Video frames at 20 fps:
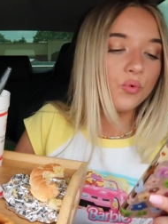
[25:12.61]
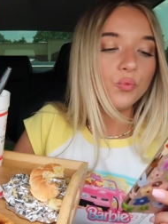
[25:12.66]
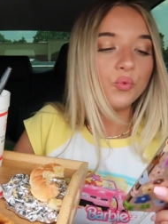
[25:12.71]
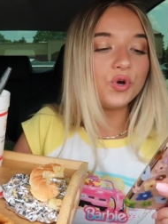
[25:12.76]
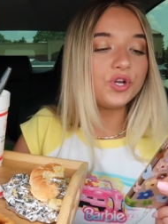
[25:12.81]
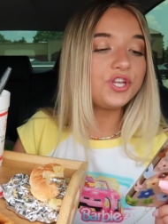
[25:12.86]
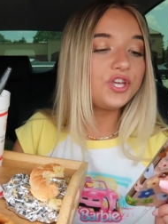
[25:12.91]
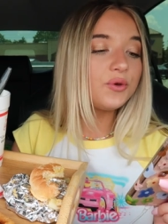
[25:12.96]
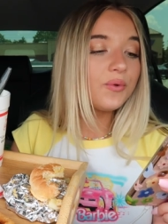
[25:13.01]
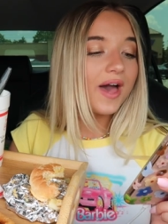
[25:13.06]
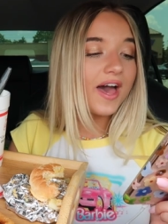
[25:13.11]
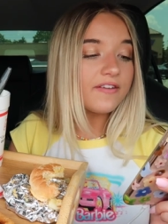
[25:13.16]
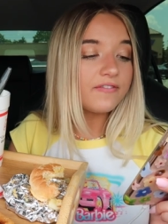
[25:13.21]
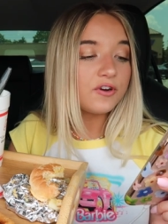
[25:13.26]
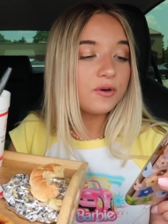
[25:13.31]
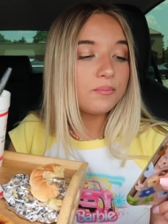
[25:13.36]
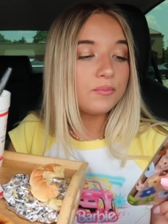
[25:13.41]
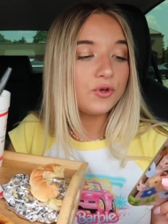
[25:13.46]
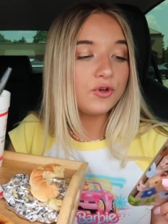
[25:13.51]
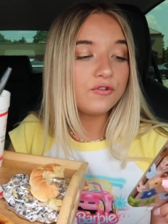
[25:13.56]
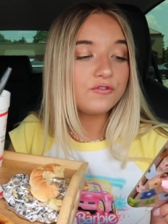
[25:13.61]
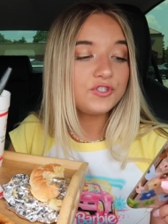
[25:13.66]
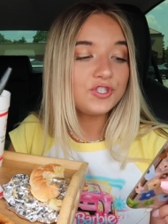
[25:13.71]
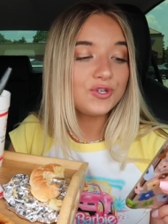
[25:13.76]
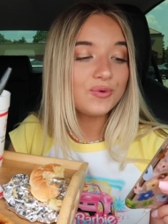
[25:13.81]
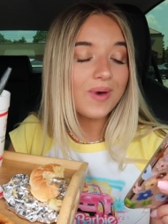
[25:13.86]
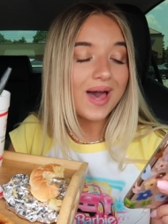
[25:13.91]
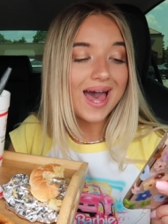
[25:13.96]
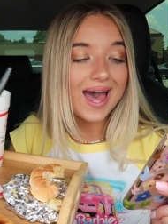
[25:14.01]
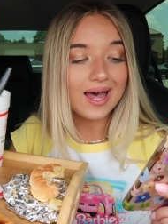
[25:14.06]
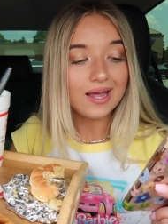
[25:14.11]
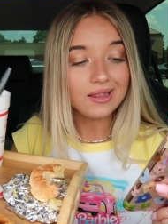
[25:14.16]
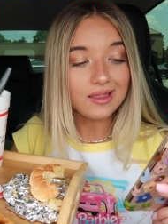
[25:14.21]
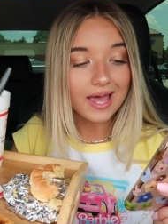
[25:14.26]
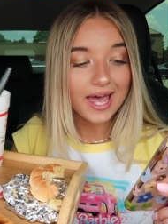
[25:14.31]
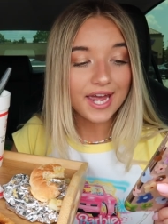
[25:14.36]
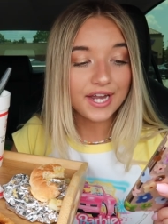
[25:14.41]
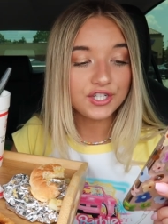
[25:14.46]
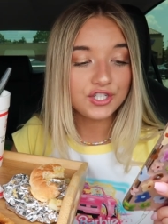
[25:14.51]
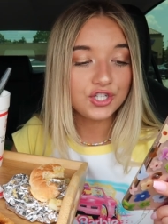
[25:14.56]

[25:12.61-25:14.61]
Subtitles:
Would you ever move to LA